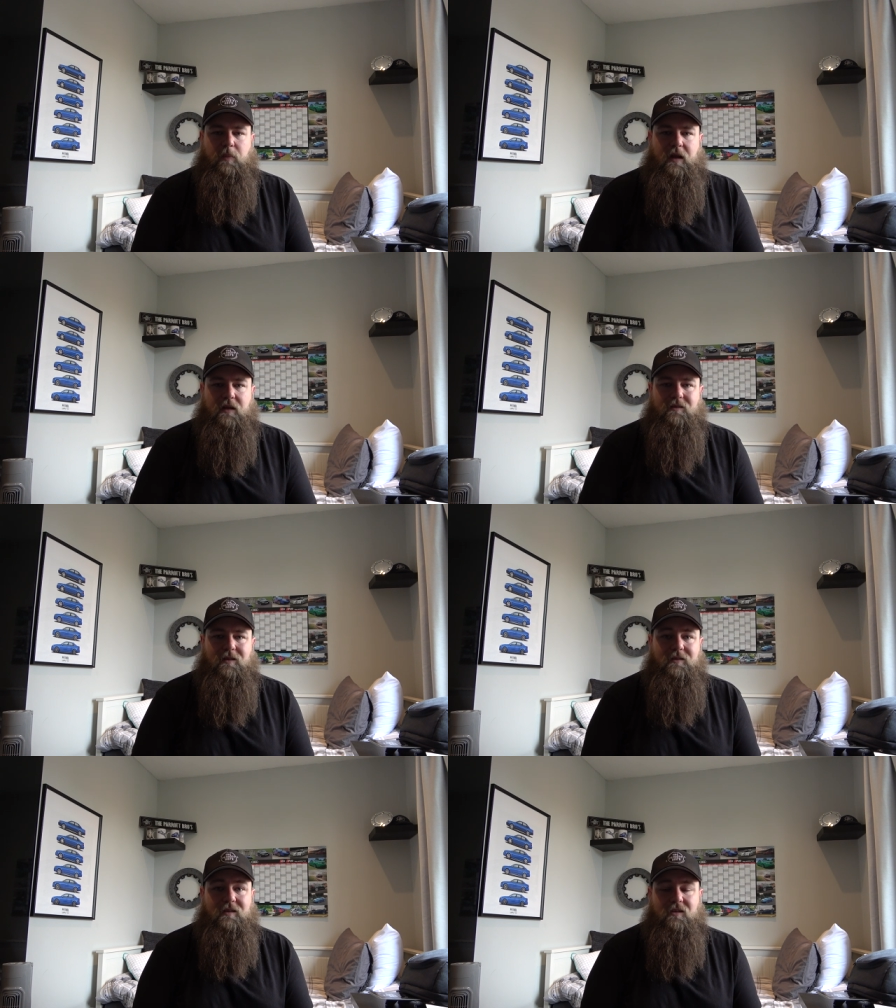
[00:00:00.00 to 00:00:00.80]
pads
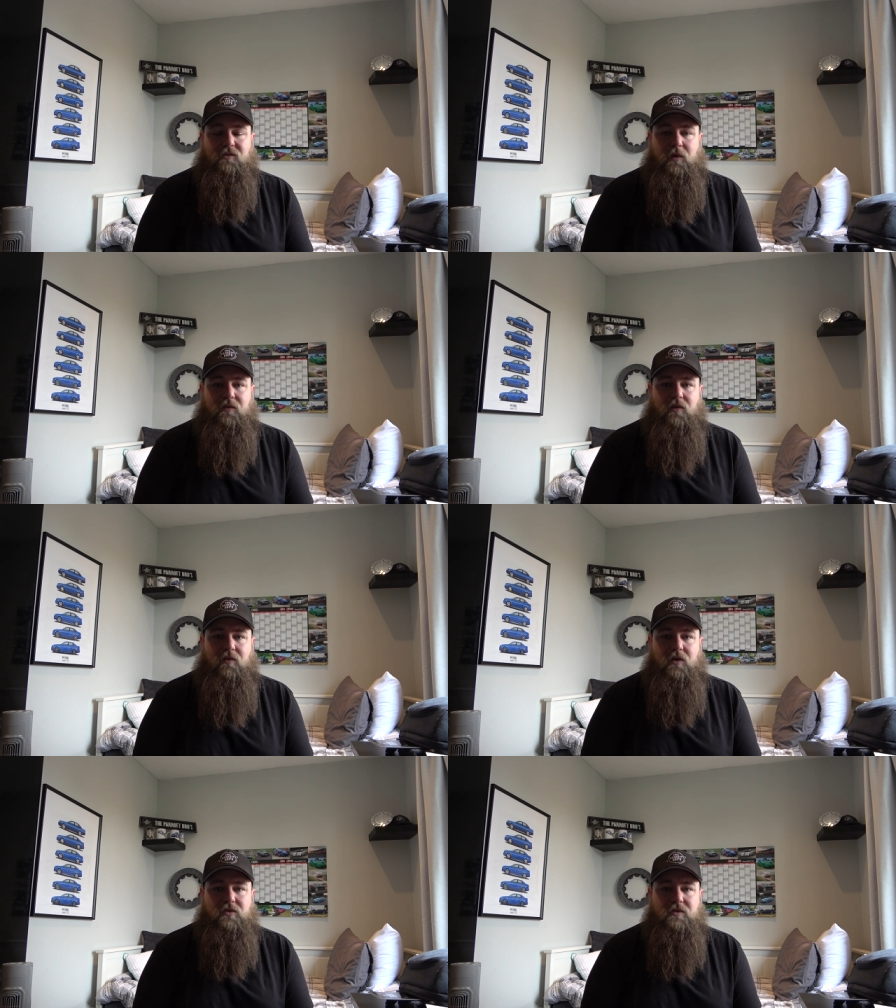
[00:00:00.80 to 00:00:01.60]
like
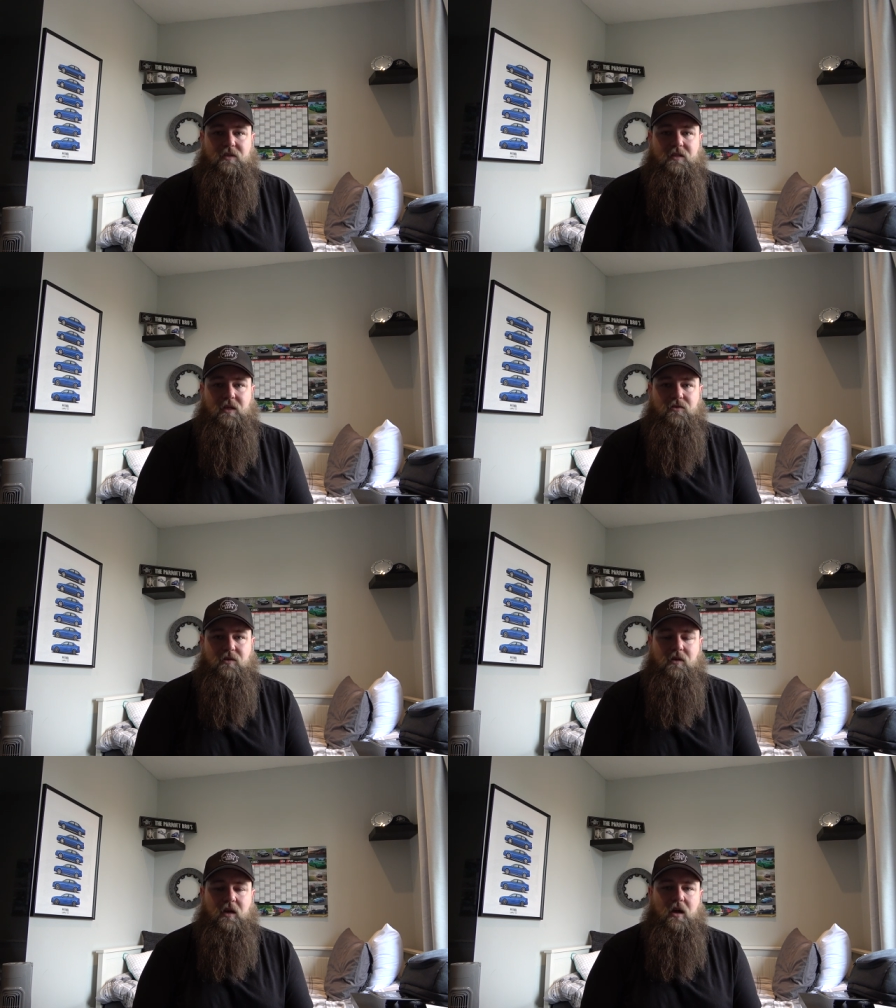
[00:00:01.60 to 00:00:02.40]
DS2500s,
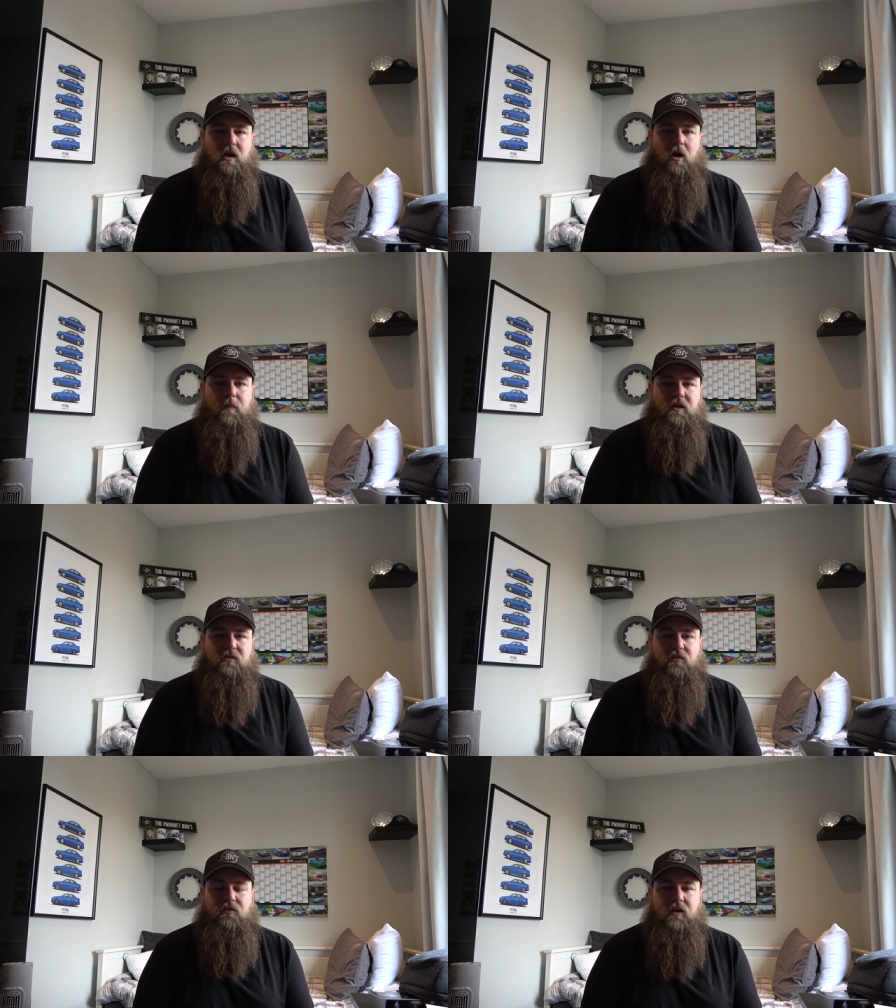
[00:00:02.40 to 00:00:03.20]
etc. I
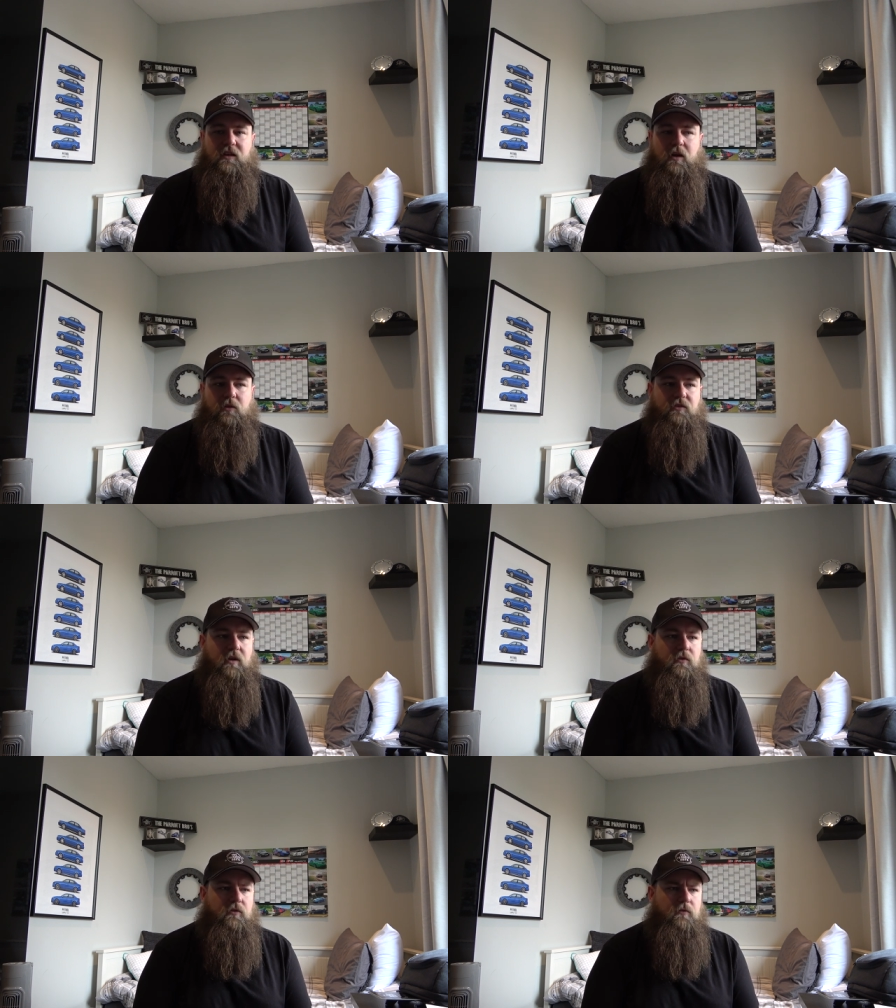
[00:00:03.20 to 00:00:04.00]
managed to find yellow
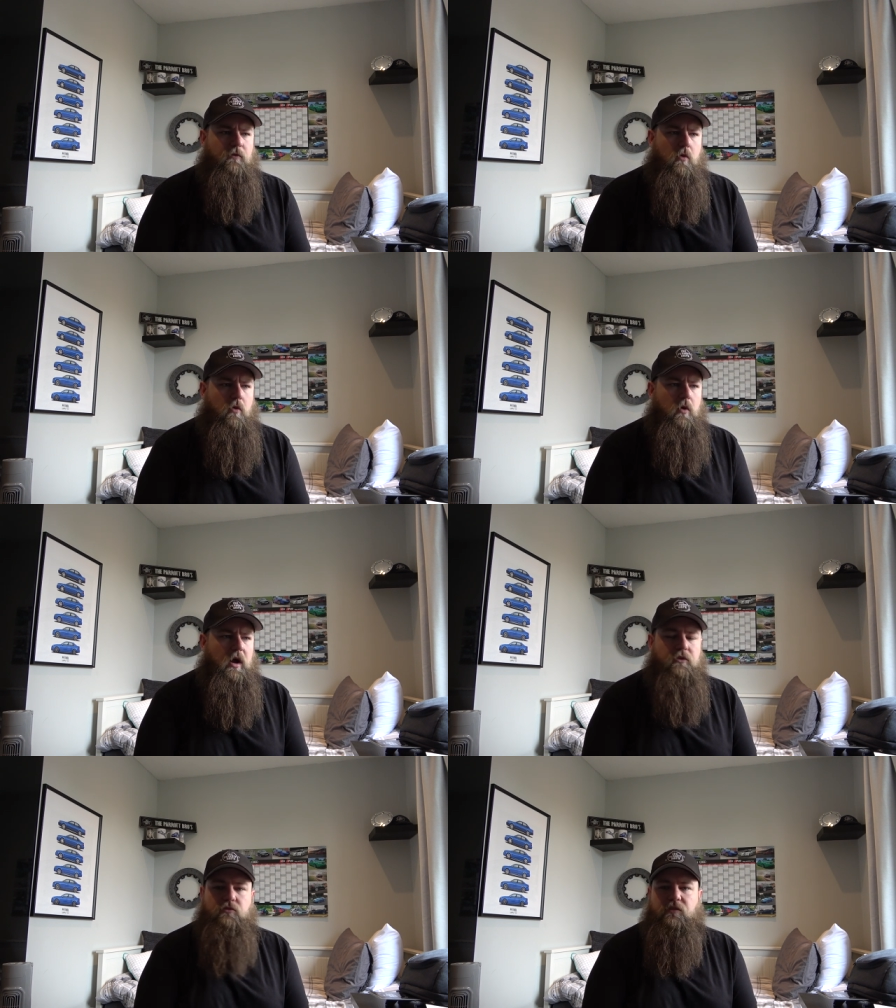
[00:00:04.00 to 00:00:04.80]
stuffs for
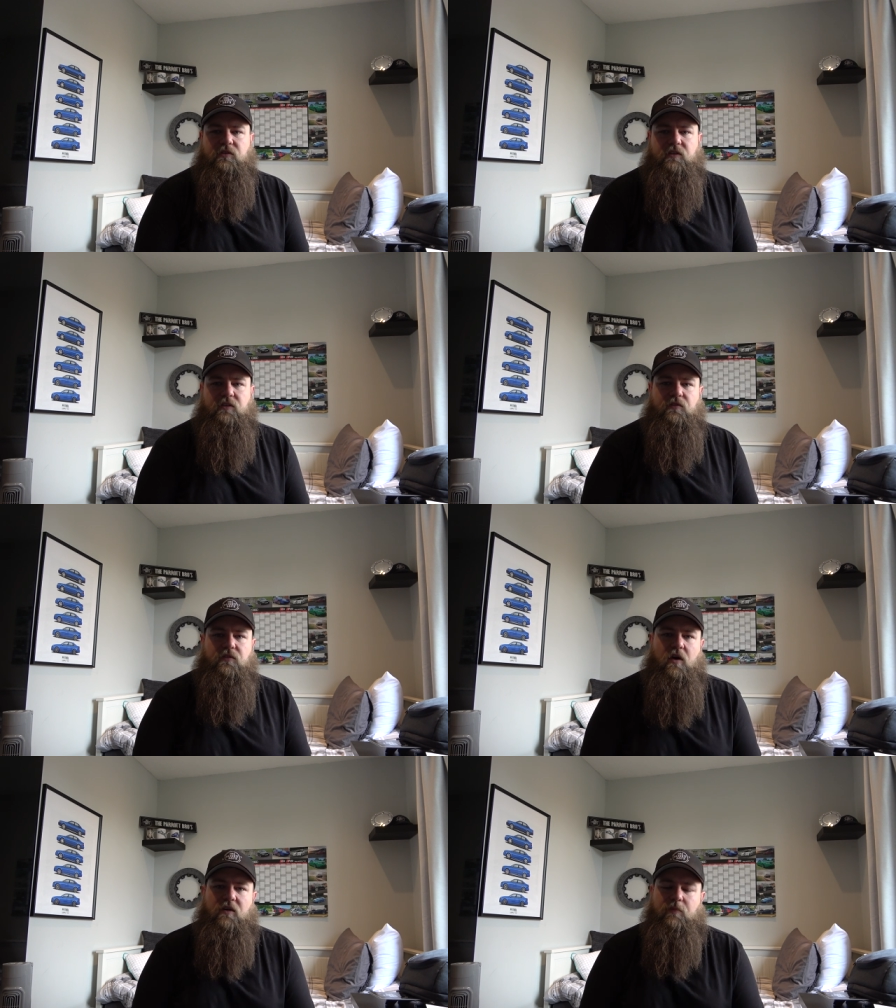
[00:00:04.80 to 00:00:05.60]

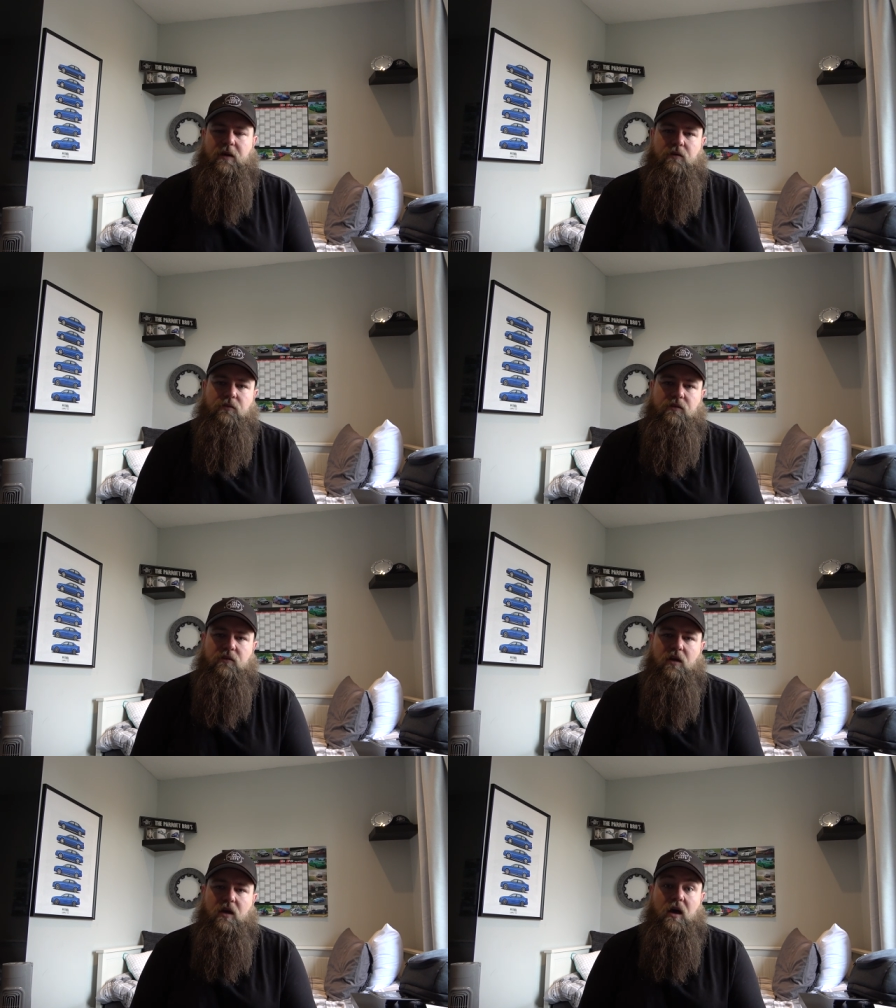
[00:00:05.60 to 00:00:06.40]
£165,
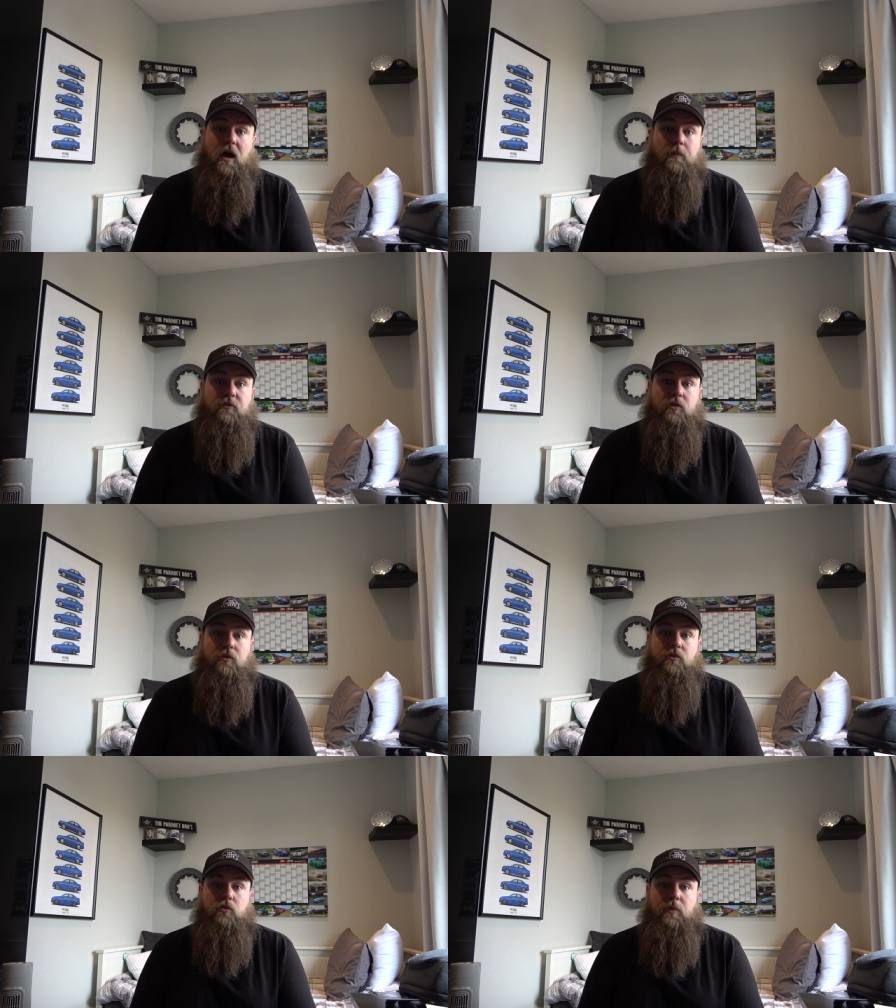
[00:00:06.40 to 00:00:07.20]
um, so
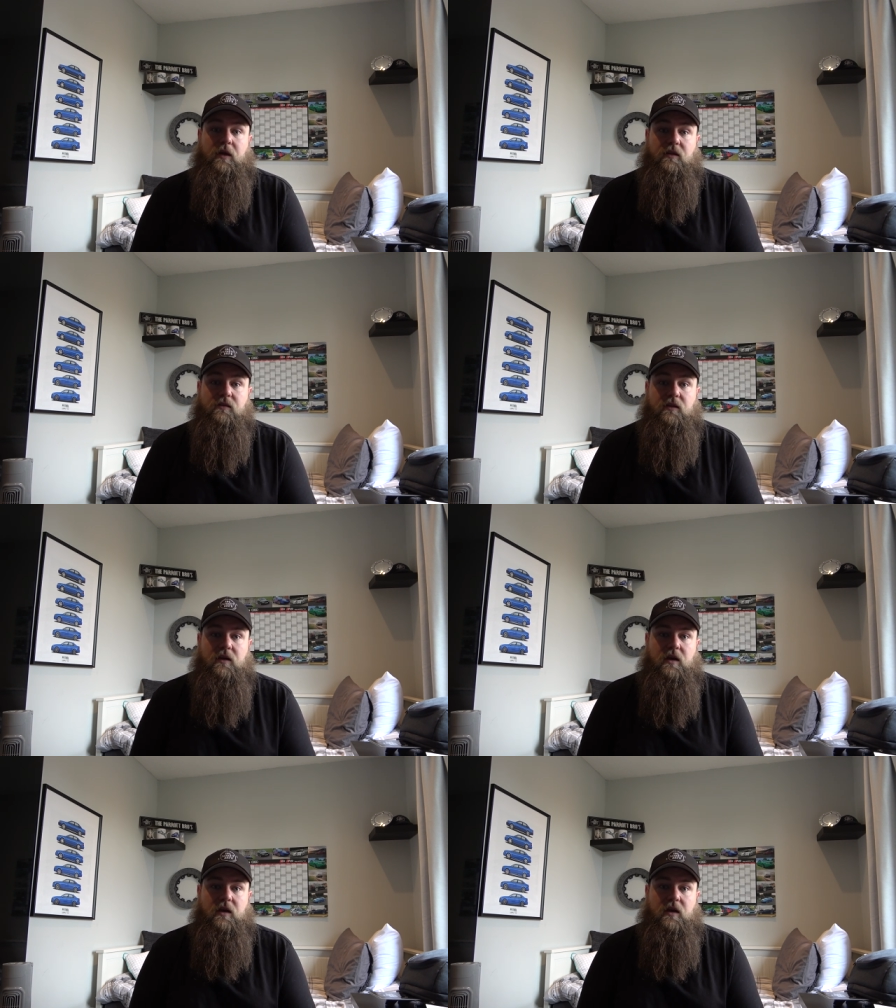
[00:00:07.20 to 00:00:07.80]
not too bad.